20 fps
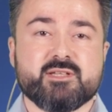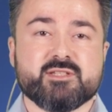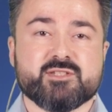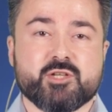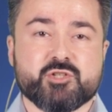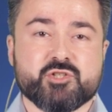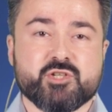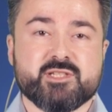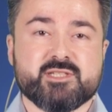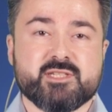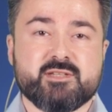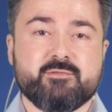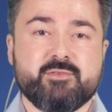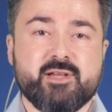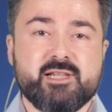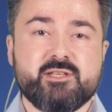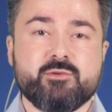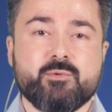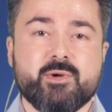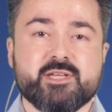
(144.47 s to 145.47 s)
such as
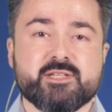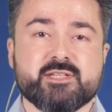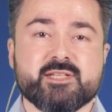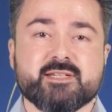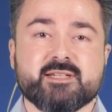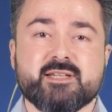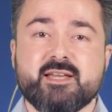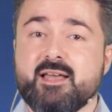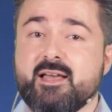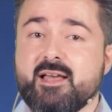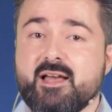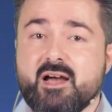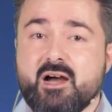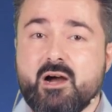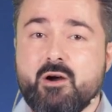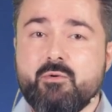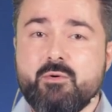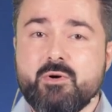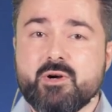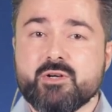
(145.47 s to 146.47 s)
evaluating
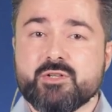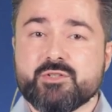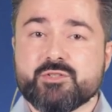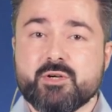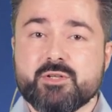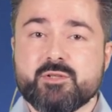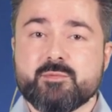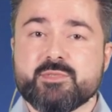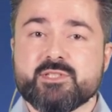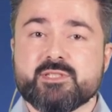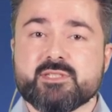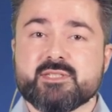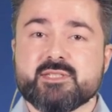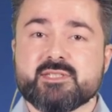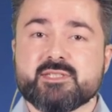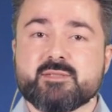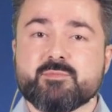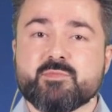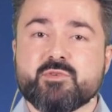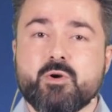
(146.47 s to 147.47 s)
how autonomous
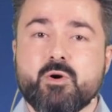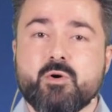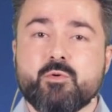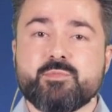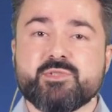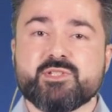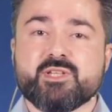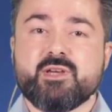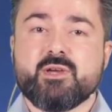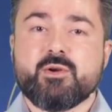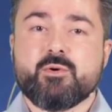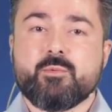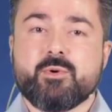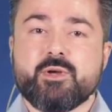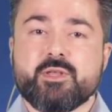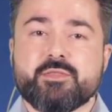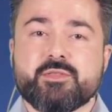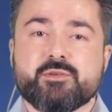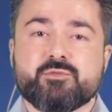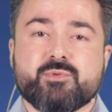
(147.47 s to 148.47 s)
system copes
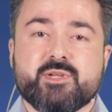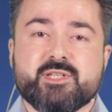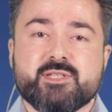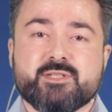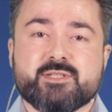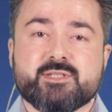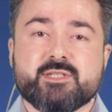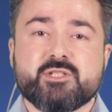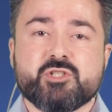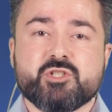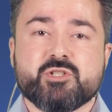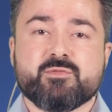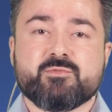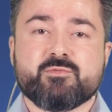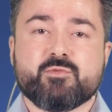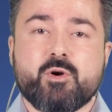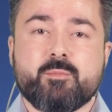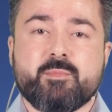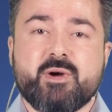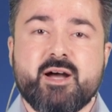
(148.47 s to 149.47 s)
with transition
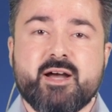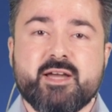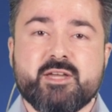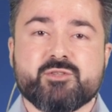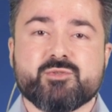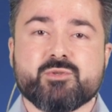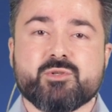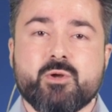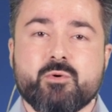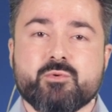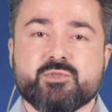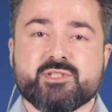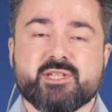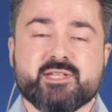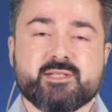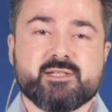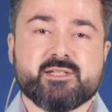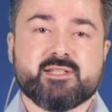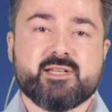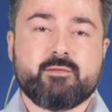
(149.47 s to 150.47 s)
from high to low
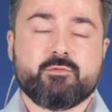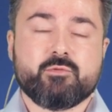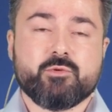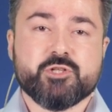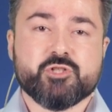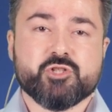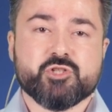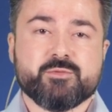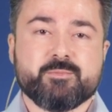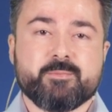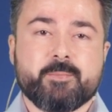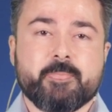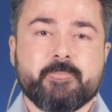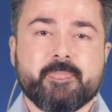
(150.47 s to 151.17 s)
signal coverage,